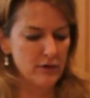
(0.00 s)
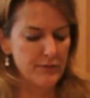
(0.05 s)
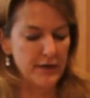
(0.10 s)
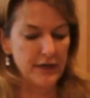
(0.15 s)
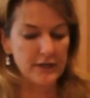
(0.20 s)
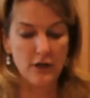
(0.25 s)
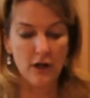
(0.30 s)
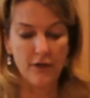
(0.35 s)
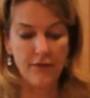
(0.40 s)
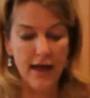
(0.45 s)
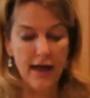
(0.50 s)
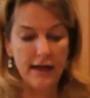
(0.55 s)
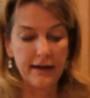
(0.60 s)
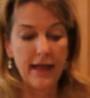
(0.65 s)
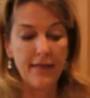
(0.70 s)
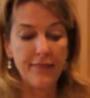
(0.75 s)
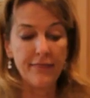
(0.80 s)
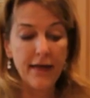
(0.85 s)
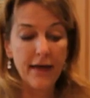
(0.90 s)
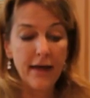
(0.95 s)
mix all that,
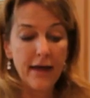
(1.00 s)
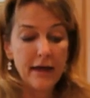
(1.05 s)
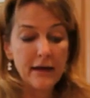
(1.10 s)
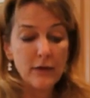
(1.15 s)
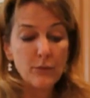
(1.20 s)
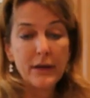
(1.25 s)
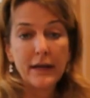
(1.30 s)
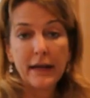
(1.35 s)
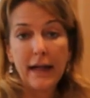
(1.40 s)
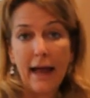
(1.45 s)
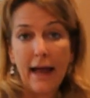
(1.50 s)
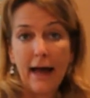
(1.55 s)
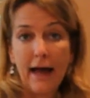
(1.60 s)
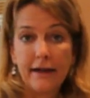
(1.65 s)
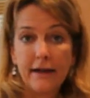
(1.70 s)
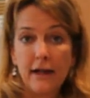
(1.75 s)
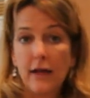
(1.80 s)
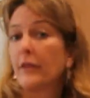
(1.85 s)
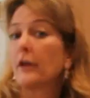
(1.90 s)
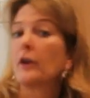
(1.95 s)
and then we can
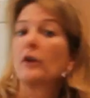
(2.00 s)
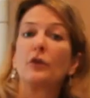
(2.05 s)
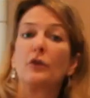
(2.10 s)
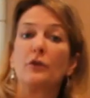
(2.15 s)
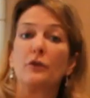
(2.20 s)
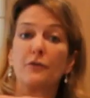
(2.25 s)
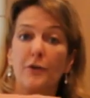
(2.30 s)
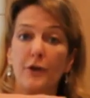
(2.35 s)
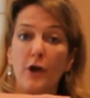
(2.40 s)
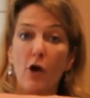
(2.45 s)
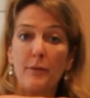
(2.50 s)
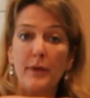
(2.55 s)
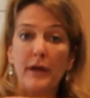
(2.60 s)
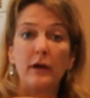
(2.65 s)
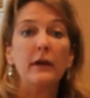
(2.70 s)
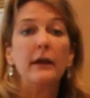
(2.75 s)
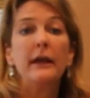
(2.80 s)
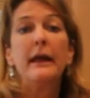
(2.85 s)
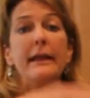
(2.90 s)
add the gluten-free oatmeal.